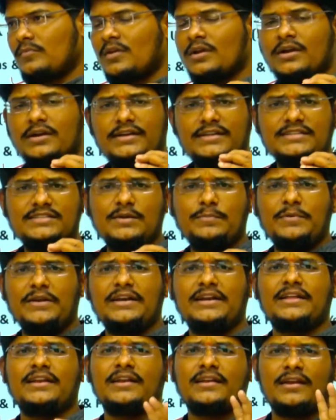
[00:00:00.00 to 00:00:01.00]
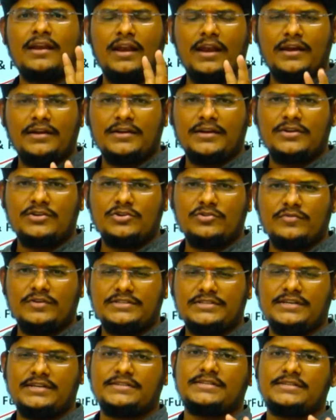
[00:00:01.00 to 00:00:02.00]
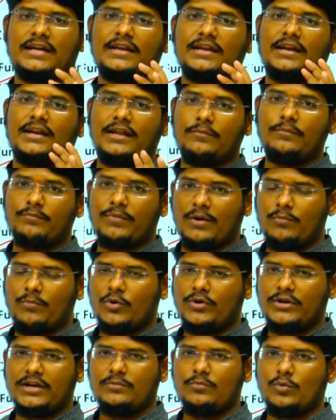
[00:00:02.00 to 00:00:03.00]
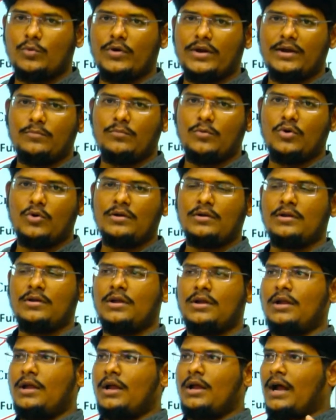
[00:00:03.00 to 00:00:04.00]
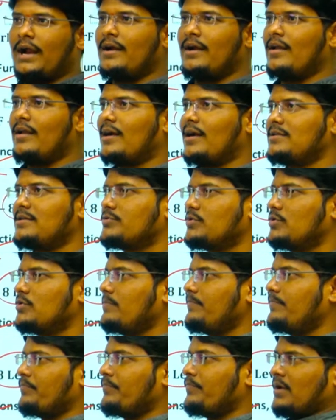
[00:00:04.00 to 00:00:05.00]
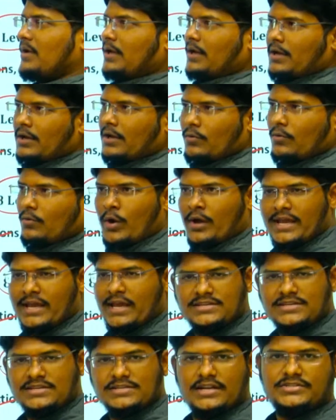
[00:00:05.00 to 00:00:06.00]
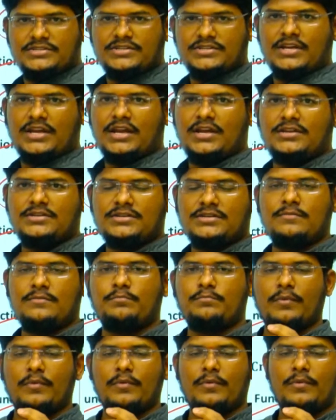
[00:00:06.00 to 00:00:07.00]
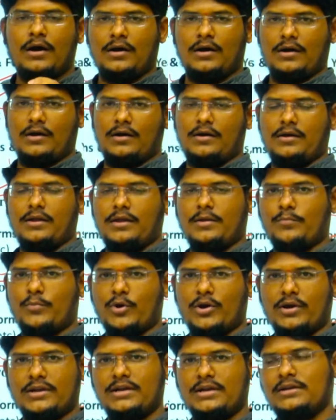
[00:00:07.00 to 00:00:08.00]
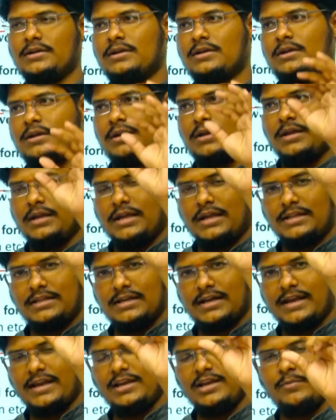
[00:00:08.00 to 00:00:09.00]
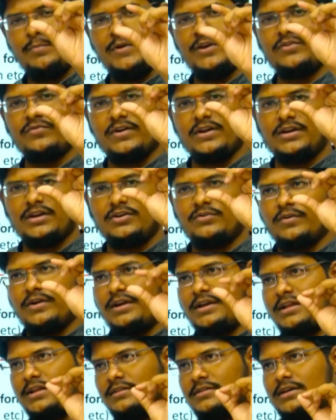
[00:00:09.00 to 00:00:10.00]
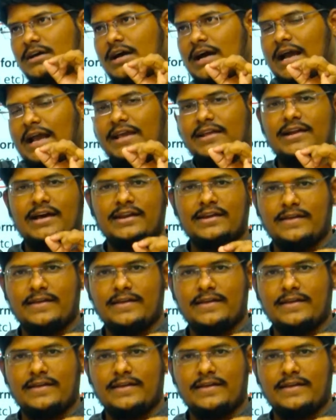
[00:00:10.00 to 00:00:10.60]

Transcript: disciplinary related universities are getting promoted more and more, and also vocational education important. In the NEP 2020, the hierarchy